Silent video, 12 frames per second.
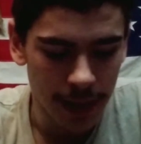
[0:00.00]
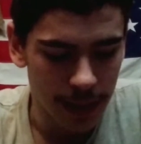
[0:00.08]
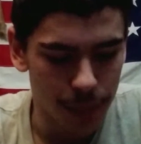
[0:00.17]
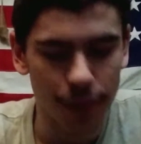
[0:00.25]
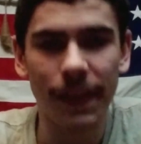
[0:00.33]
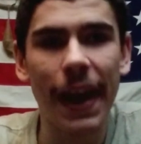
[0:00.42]

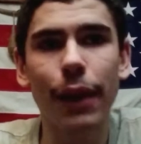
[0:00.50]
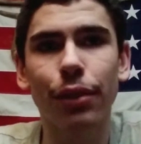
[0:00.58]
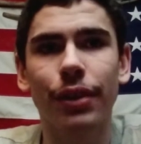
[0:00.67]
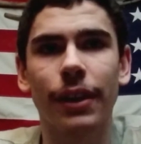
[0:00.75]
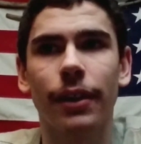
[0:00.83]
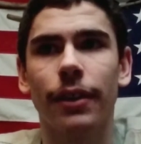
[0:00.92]
So that's
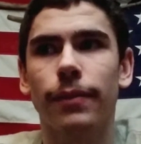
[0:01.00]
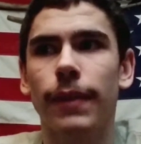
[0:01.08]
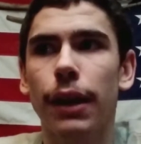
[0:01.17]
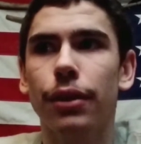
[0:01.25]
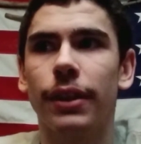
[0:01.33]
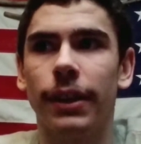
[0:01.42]

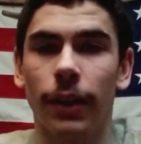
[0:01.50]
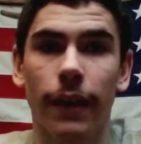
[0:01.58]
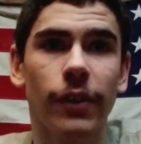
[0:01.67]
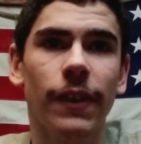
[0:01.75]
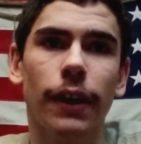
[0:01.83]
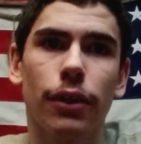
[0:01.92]
the deal.
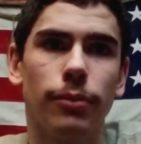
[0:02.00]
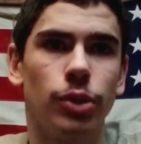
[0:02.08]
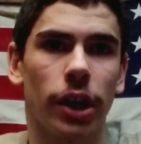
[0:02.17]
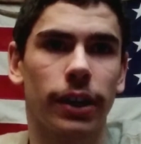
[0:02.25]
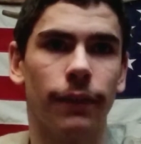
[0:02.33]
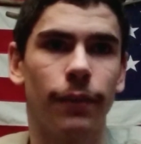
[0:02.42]
Everything is
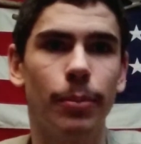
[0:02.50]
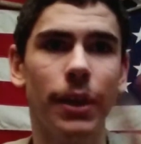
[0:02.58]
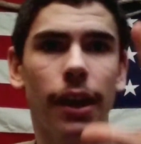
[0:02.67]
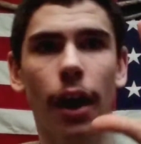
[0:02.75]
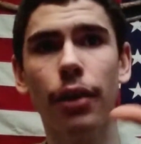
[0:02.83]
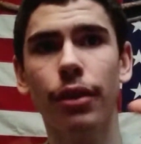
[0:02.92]
subjective.
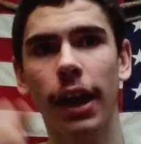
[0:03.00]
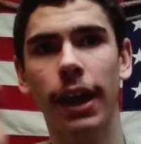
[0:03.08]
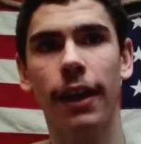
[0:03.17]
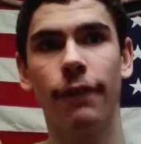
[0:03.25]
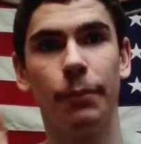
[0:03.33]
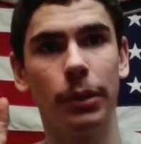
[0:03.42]
Because I
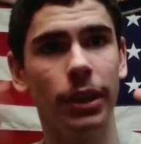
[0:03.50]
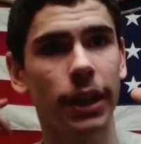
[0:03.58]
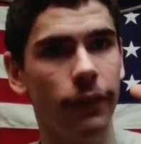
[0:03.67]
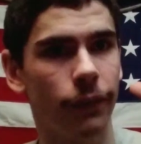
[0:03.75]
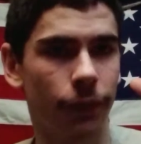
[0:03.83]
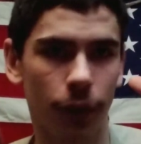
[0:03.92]
have
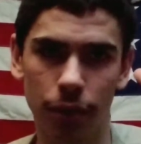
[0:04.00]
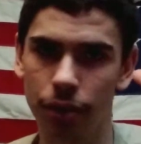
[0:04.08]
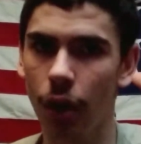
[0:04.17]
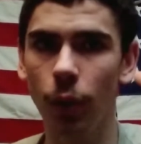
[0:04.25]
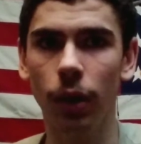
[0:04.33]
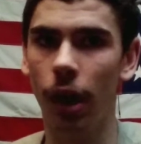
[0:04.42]
believed for
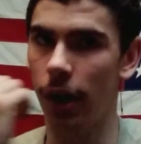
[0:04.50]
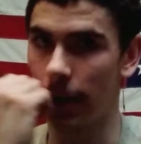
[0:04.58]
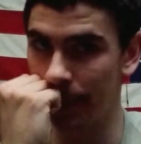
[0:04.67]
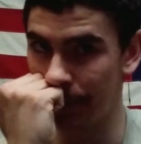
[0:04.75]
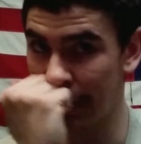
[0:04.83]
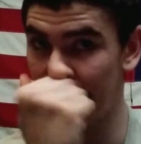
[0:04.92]
so
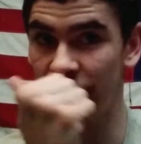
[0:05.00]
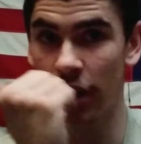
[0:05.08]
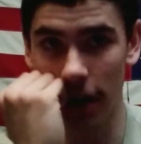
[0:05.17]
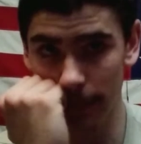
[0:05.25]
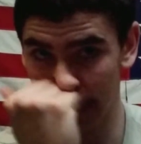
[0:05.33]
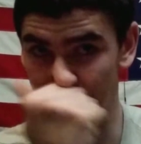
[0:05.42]
long, and
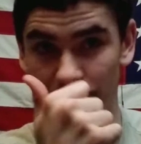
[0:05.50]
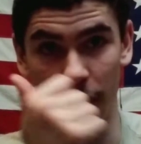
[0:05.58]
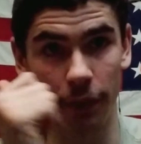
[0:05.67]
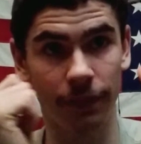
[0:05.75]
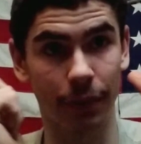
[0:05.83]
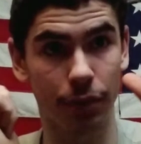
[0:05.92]
taught
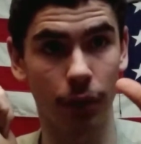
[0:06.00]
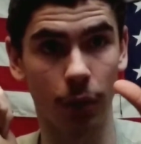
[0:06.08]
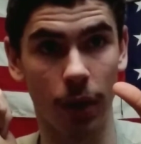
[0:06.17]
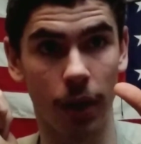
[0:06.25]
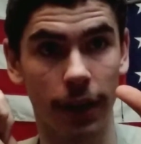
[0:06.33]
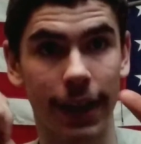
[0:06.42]
myself for so
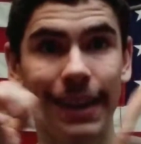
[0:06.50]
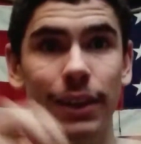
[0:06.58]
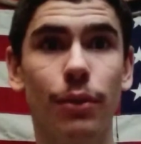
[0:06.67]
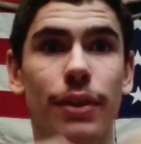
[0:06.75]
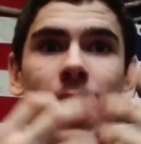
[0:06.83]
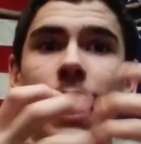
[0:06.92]
long, and
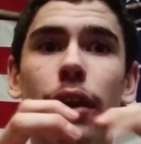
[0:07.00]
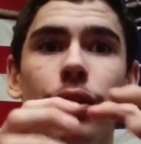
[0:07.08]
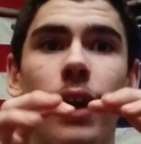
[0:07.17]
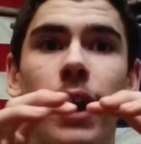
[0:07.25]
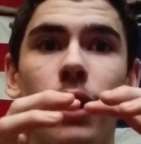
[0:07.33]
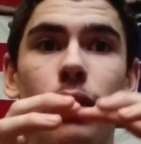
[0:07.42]
used hand
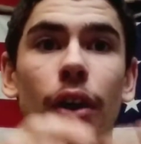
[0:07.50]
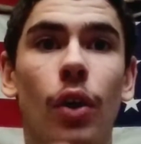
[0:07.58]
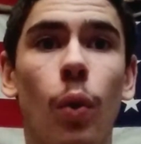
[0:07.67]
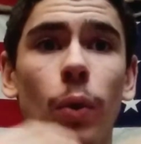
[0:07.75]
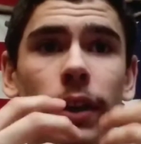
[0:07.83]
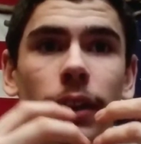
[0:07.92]
signs
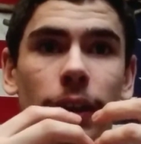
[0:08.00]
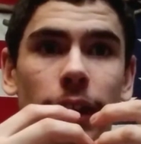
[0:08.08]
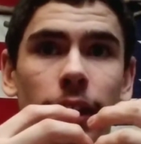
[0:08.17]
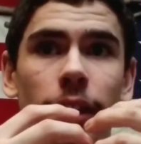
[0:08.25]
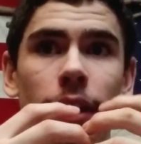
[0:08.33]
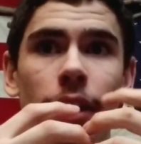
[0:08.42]

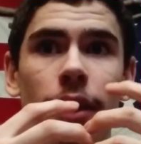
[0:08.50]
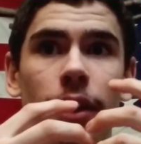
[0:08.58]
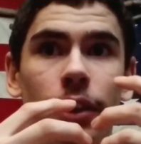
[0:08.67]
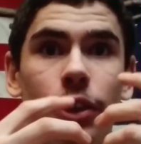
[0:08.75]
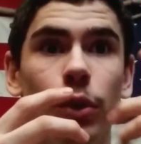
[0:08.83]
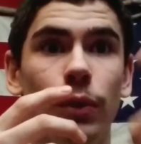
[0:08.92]
accordingly
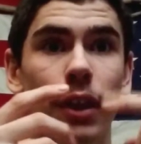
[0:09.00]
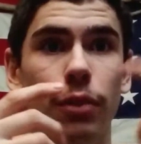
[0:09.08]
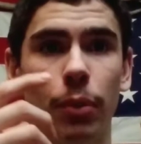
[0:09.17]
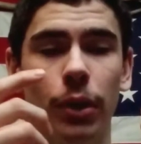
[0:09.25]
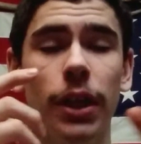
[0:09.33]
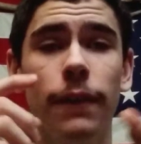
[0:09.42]
to this
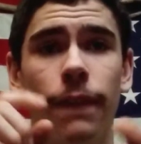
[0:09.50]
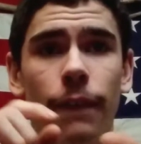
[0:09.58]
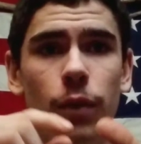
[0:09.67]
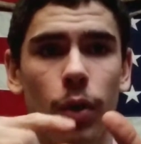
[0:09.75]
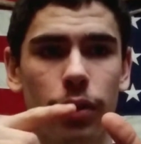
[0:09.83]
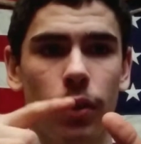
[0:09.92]
belief
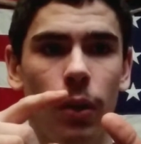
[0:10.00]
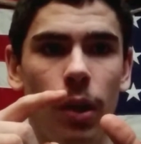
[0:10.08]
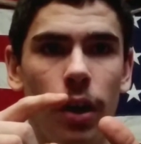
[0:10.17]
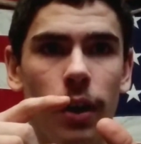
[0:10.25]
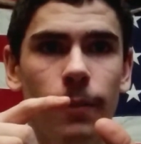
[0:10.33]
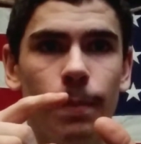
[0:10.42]
for so
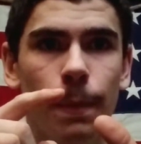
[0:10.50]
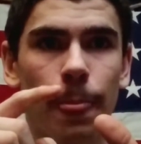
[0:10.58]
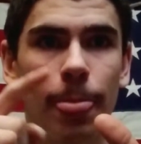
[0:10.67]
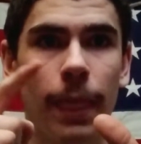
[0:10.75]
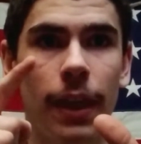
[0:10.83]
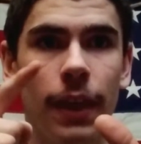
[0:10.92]
long,
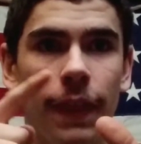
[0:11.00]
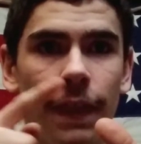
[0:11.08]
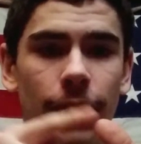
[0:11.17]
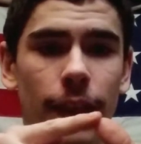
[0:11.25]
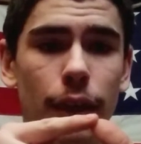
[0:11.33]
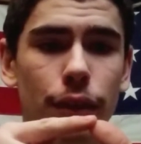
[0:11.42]

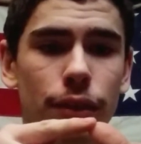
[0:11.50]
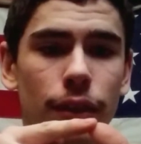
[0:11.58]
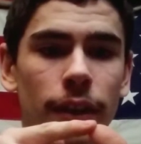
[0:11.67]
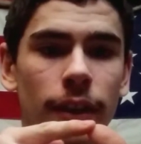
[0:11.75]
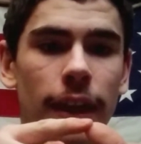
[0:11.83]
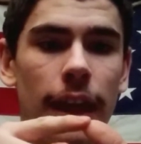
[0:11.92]
this
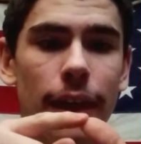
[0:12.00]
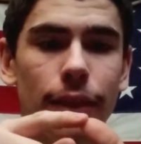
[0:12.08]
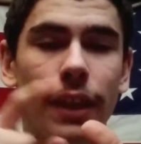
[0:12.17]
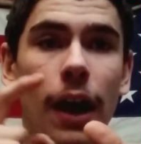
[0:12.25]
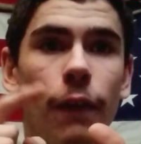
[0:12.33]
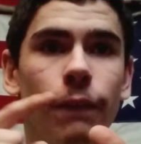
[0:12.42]
is
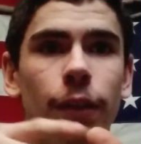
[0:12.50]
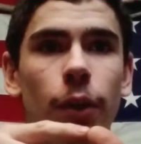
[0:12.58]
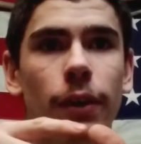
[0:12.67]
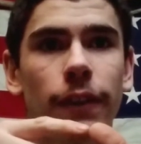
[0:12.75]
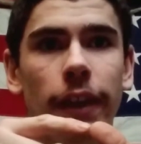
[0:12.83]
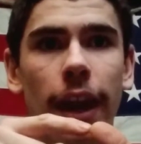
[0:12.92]
now
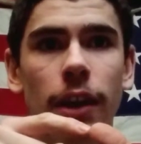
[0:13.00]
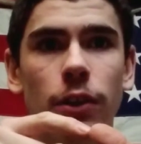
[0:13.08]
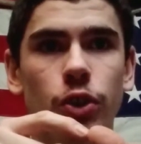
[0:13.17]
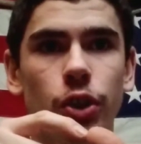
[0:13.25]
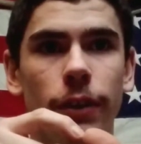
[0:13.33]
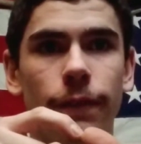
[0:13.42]
flowing the
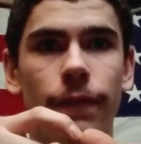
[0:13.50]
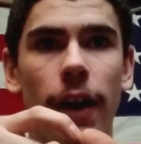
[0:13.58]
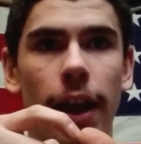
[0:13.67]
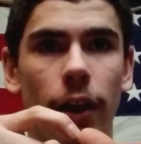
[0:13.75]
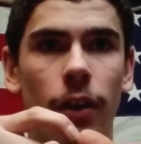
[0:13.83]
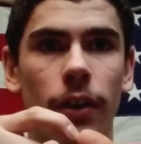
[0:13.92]
energy of
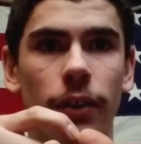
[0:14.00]
fire,